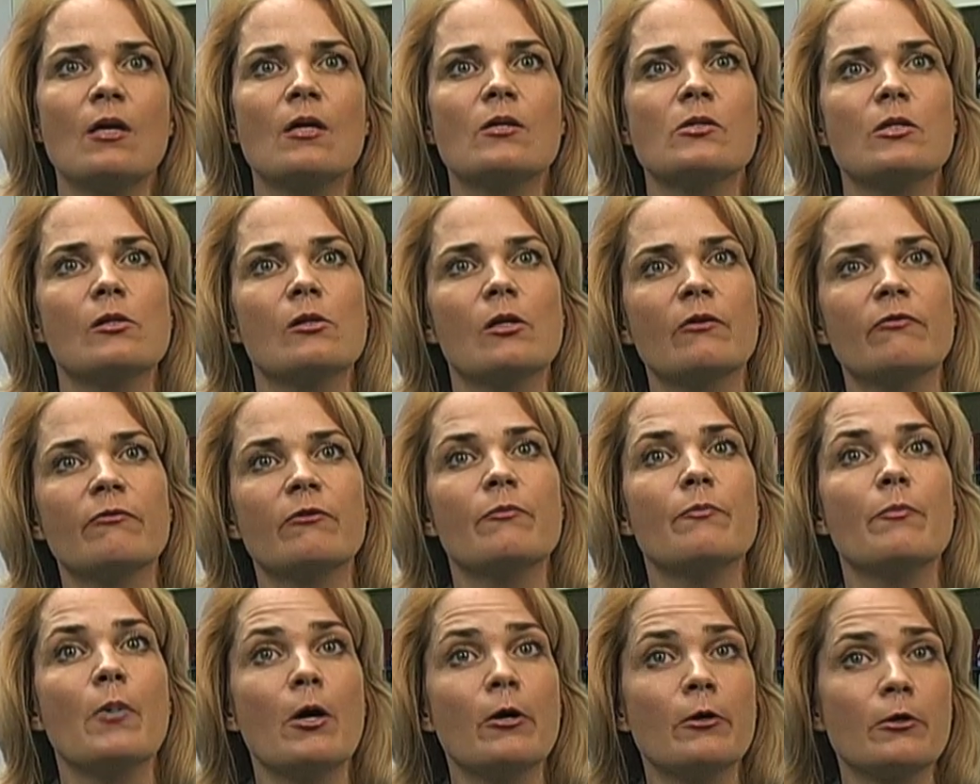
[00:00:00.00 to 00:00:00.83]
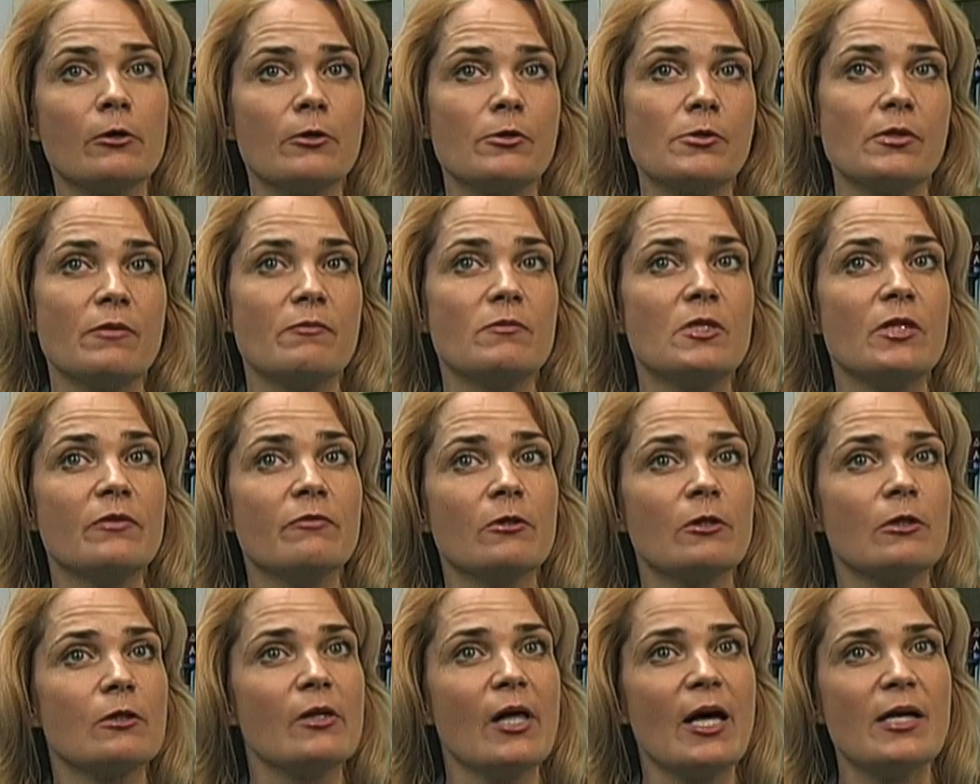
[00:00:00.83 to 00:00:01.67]
to look for markers of
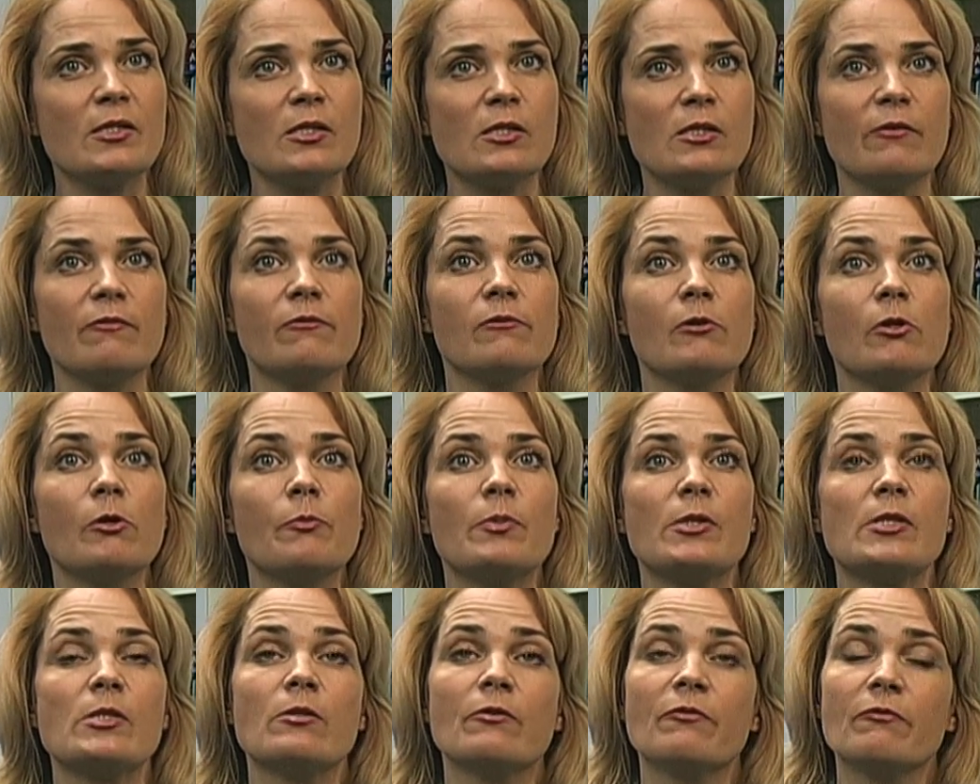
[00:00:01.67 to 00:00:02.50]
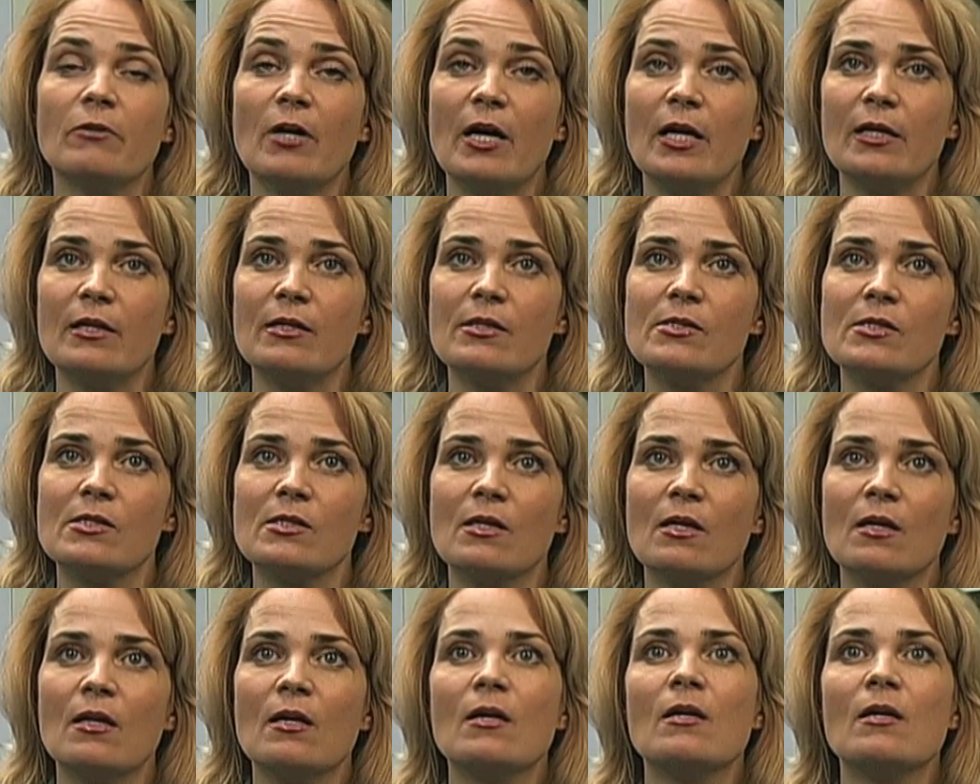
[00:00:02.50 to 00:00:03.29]
different classes of lupus nephritis.